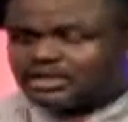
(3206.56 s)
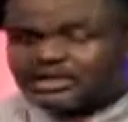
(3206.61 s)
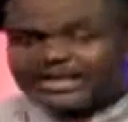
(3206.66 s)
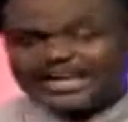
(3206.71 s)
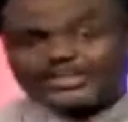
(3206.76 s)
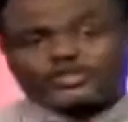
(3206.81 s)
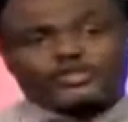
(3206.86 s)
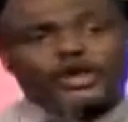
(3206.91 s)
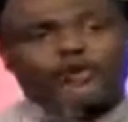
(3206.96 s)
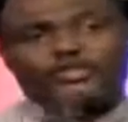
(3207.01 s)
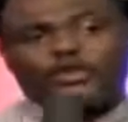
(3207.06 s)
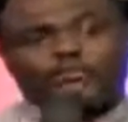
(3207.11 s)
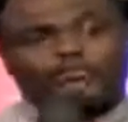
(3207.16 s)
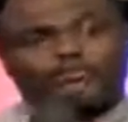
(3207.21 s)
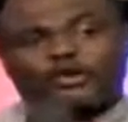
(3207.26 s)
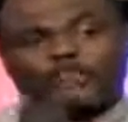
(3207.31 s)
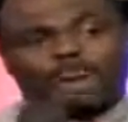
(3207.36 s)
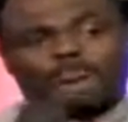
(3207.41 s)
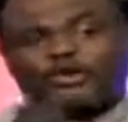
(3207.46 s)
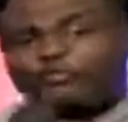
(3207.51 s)
That's why we
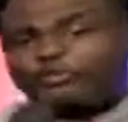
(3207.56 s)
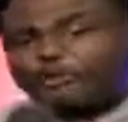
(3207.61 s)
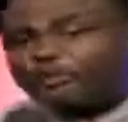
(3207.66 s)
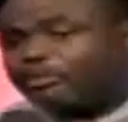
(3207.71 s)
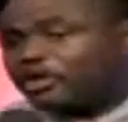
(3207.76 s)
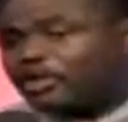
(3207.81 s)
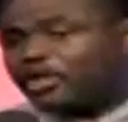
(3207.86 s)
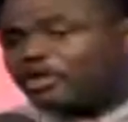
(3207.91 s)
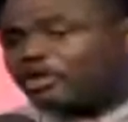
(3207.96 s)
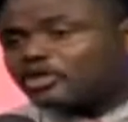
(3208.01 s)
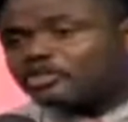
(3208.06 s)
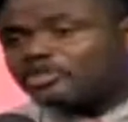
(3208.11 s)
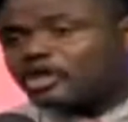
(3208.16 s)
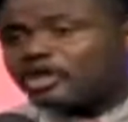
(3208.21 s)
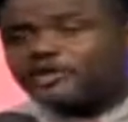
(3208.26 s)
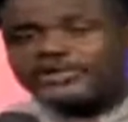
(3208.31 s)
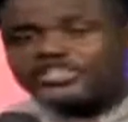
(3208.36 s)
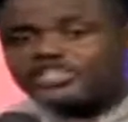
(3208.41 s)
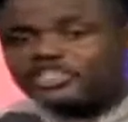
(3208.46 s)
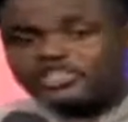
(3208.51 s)
pray for people in
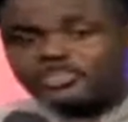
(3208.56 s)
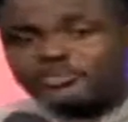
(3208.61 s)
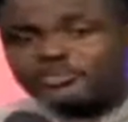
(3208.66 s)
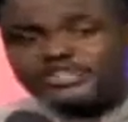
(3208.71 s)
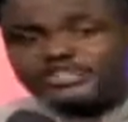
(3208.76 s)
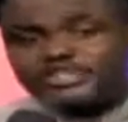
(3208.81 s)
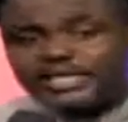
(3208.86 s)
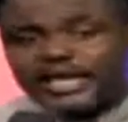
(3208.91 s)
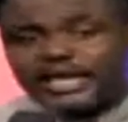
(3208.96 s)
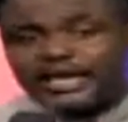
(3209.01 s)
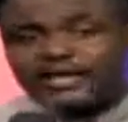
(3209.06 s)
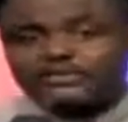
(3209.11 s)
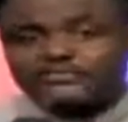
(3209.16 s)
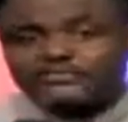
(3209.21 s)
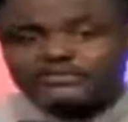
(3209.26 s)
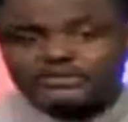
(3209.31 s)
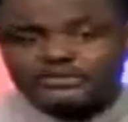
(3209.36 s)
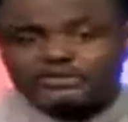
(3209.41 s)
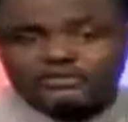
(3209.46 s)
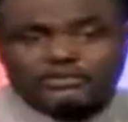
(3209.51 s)
authority to be
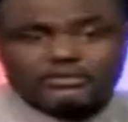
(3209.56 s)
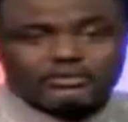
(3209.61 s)
saved.